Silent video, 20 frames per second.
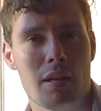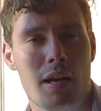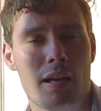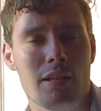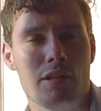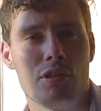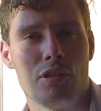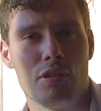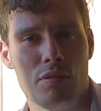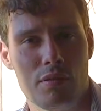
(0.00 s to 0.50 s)
I
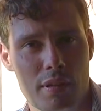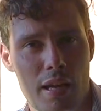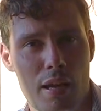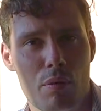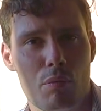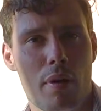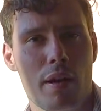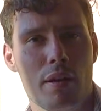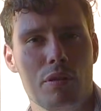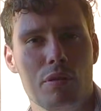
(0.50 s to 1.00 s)
used to use
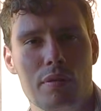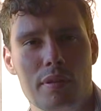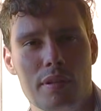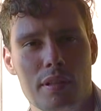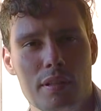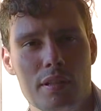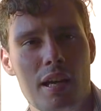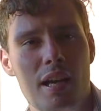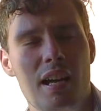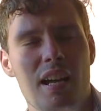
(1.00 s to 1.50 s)
that, rain
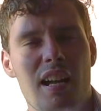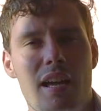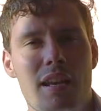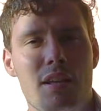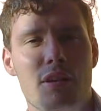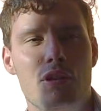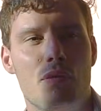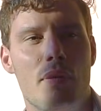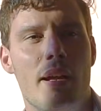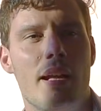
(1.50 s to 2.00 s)
noises, and
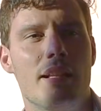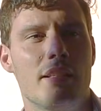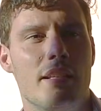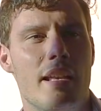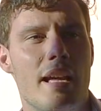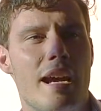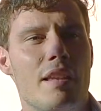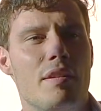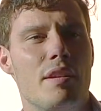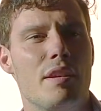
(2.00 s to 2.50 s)
they drowned it
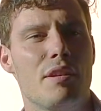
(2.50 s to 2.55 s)
out,